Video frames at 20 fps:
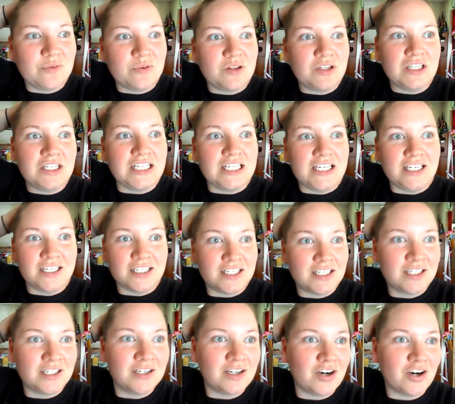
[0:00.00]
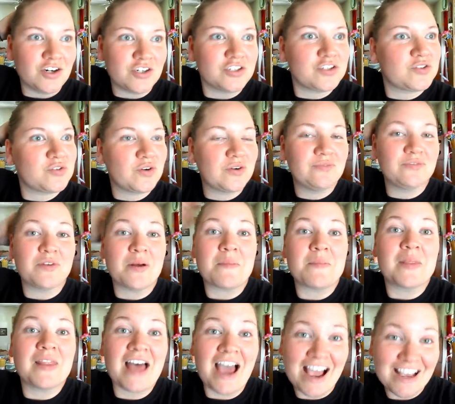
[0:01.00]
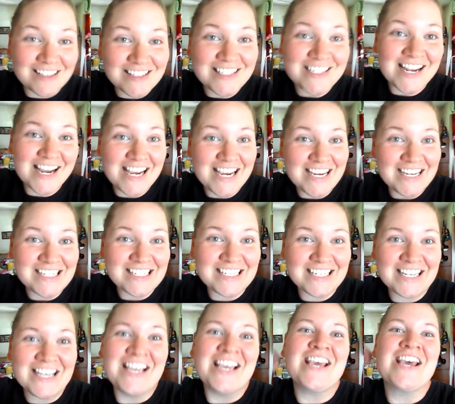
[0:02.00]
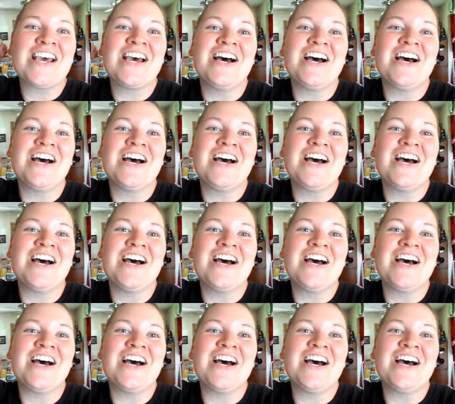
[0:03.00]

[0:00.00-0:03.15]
will link our storm from last night